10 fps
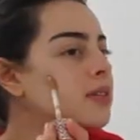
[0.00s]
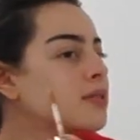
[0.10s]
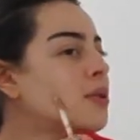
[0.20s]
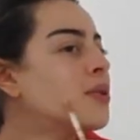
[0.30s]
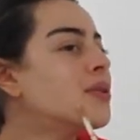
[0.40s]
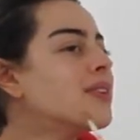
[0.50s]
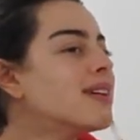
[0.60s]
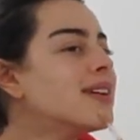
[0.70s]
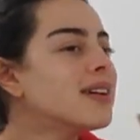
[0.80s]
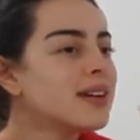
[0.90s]
so
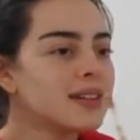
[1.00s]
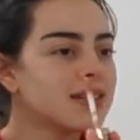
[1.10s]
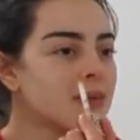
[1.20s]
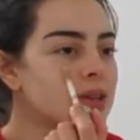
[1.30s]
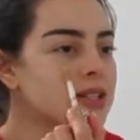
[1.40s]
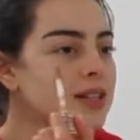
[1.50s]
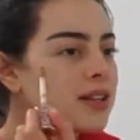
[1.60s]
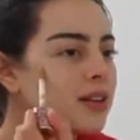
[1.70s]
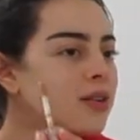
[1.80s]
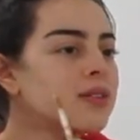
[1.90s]
nobody's
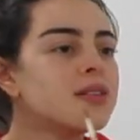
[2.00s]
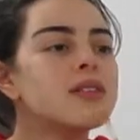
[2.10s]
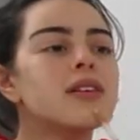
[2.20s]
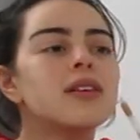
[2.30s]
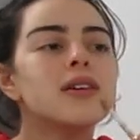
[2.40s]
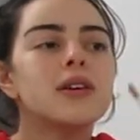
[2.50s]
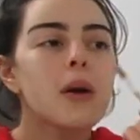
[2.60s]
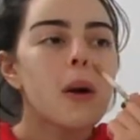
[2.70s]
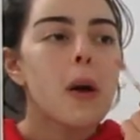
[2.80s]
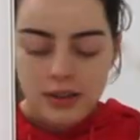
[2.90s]
gonna know.
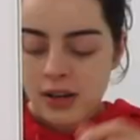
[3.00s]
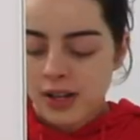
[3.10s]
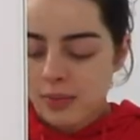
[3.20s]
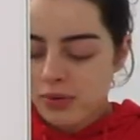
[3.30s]
The only